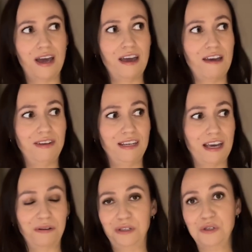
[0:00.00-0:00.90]
I haven't
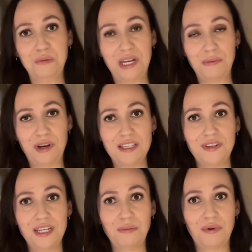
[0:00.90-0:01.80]
encountered too many
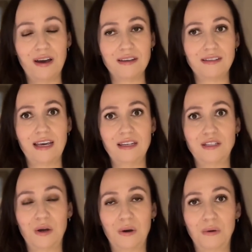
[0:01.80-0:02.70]
breastfeeding bras that
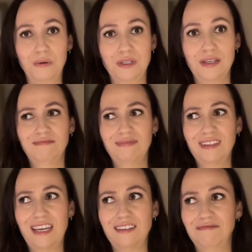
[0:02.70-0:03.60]
don't
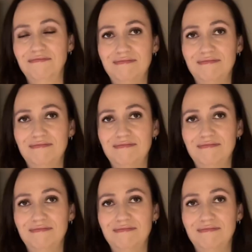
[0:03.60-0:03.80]
like,